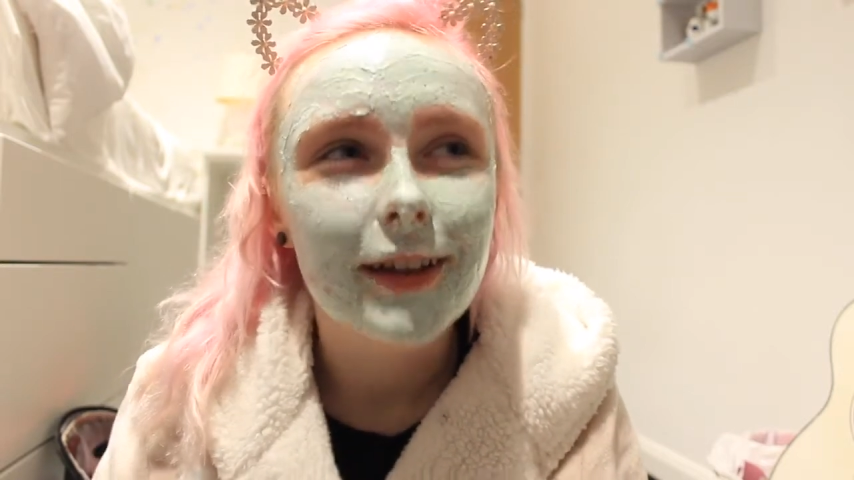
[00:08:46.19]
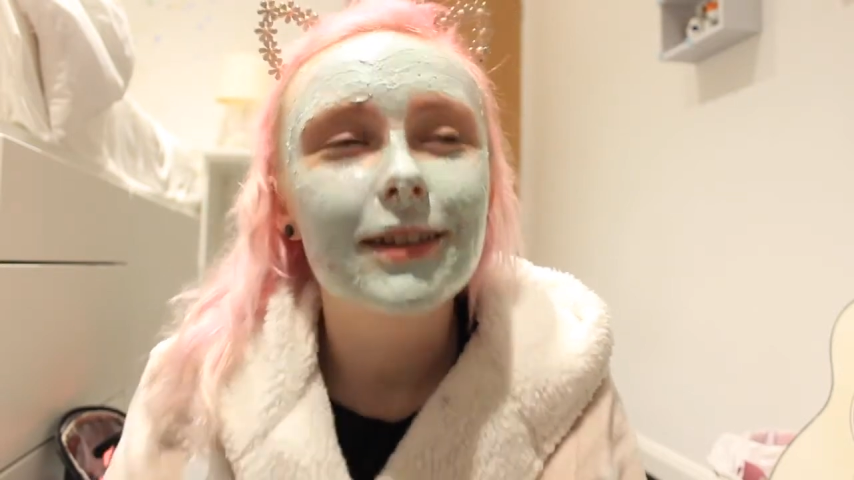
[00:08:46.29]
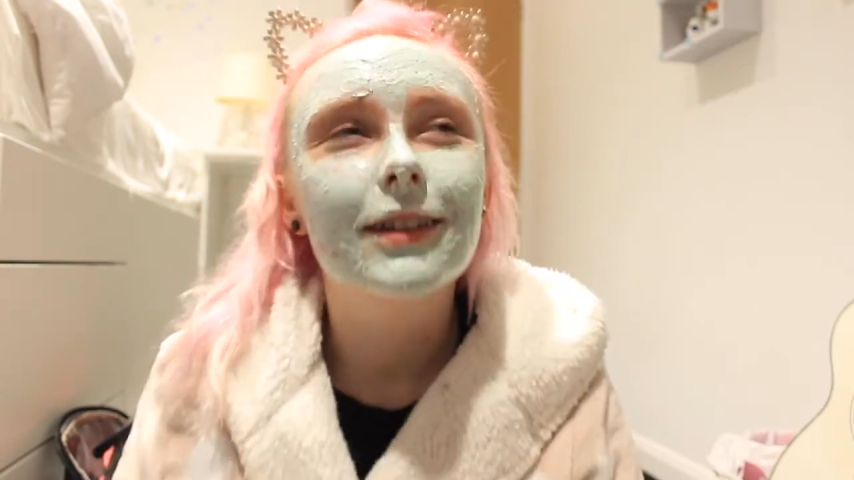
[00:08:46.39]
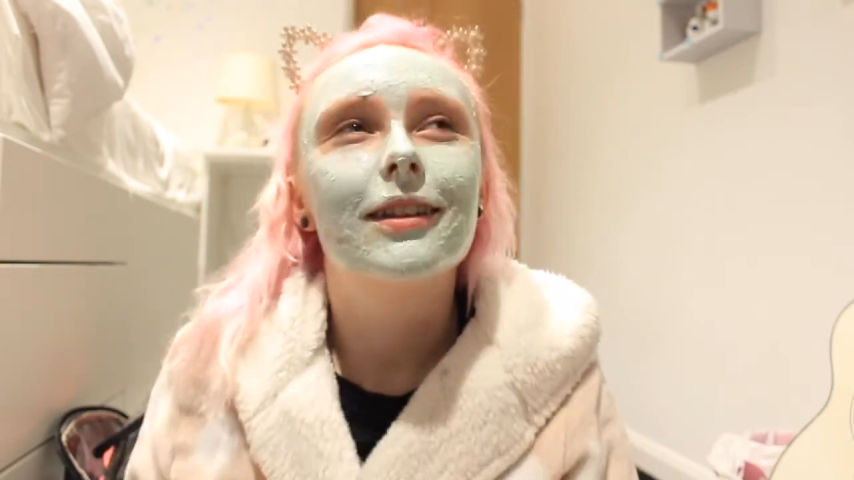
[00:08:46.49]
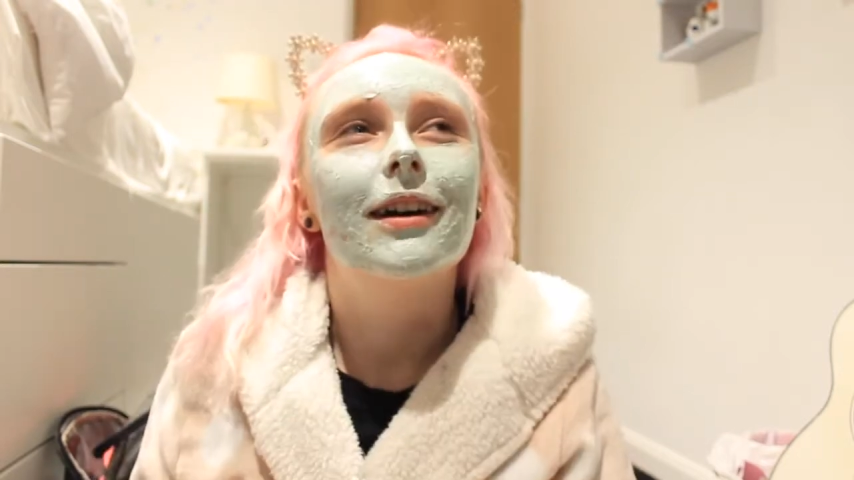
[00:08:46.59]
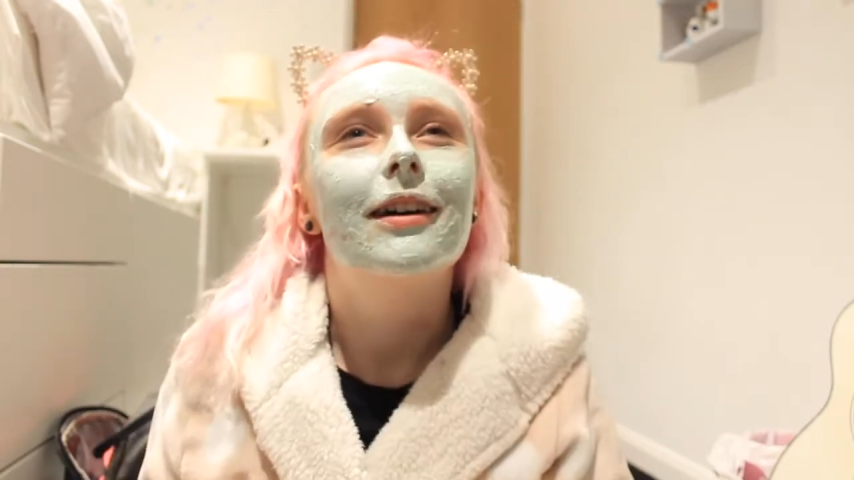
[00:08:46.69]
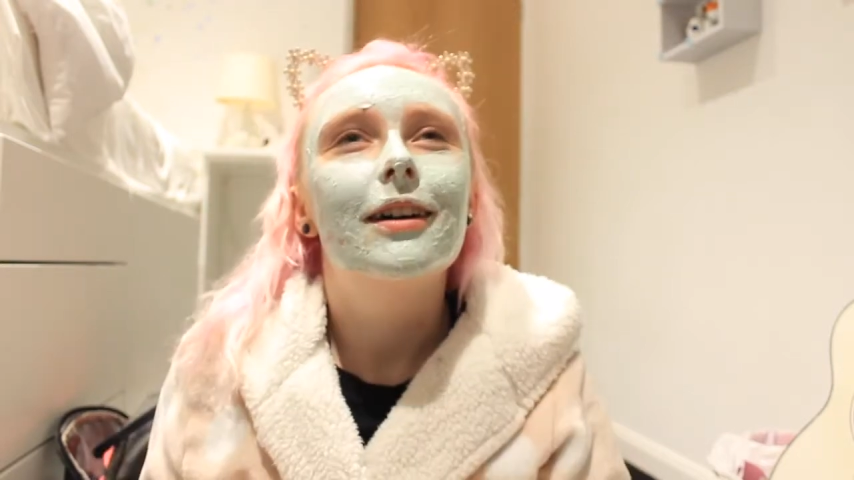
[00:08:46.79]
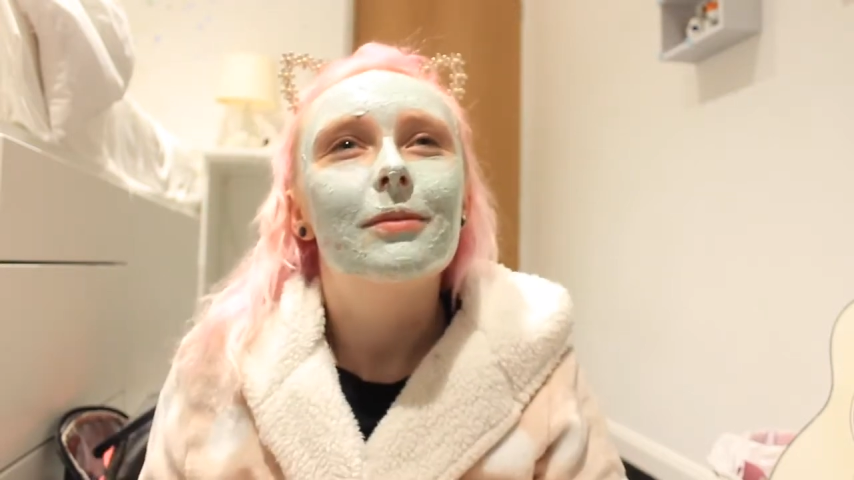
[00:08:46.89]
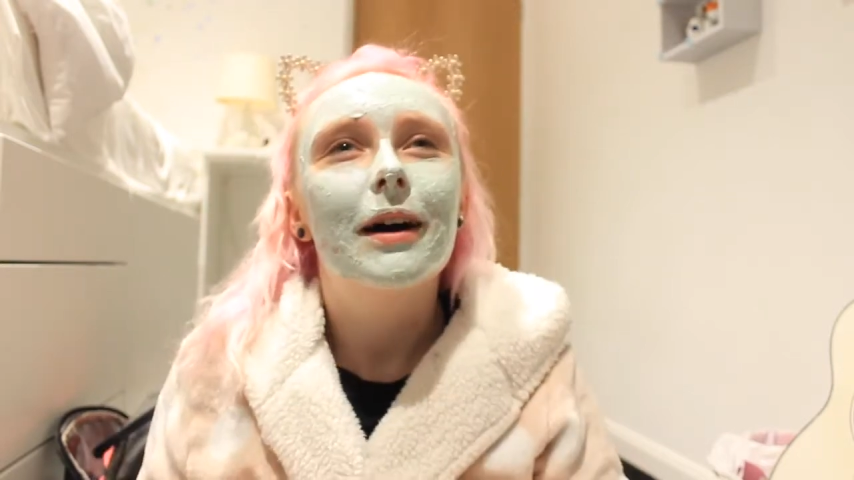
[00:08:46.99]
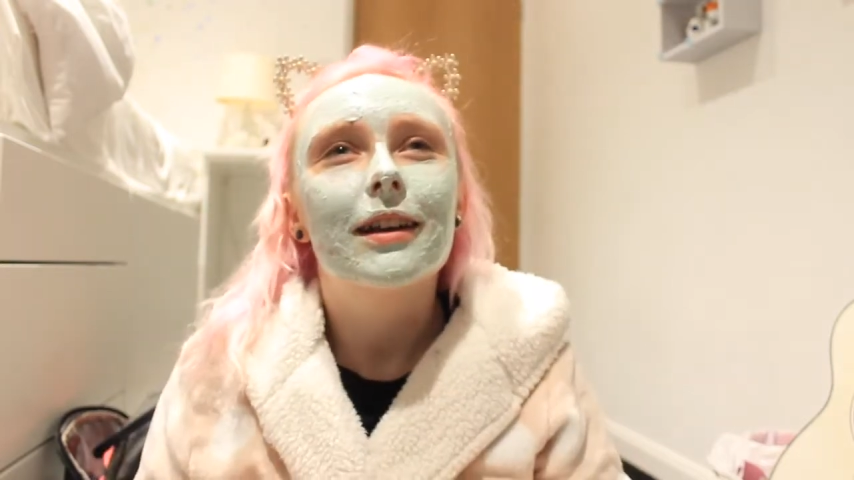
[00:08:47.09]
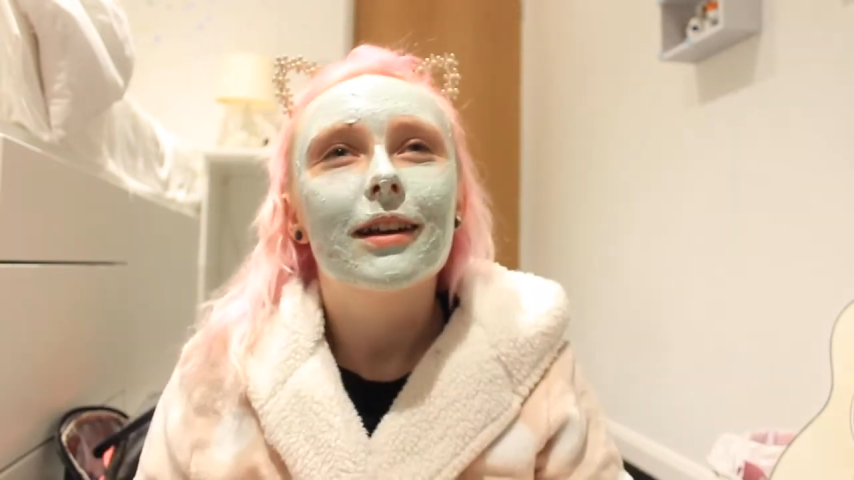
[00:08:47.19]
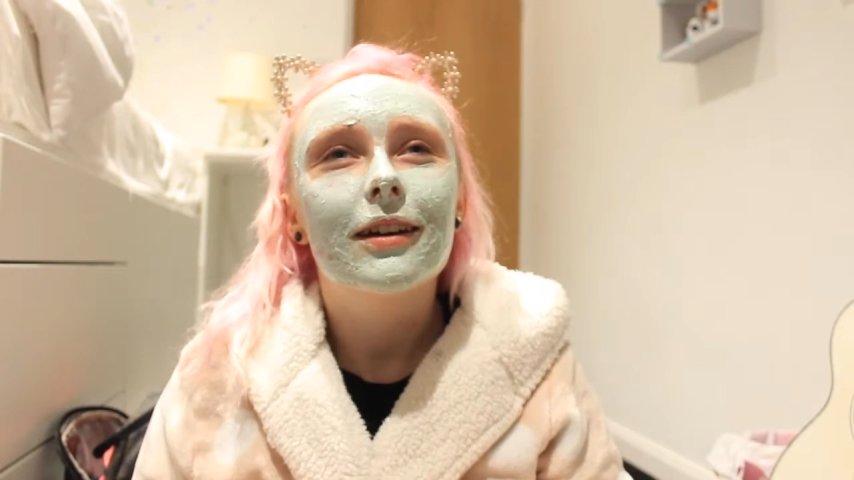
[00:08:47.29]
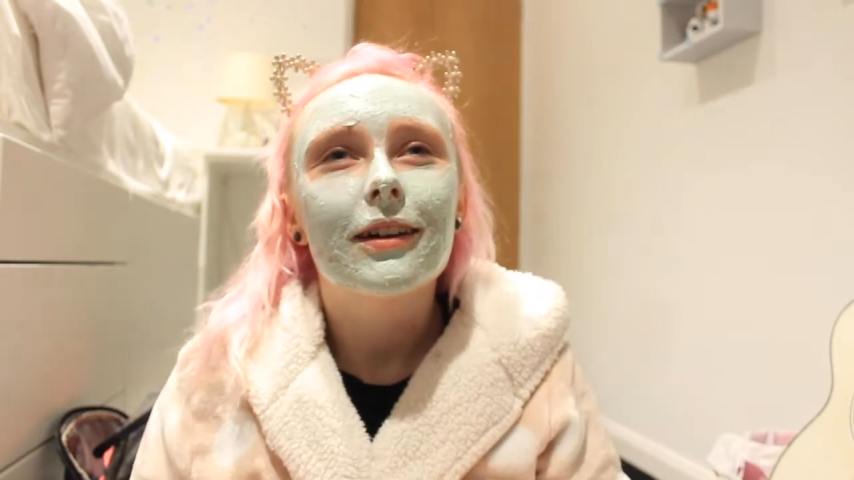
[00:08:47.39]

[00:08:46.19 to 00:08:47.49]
I told her about it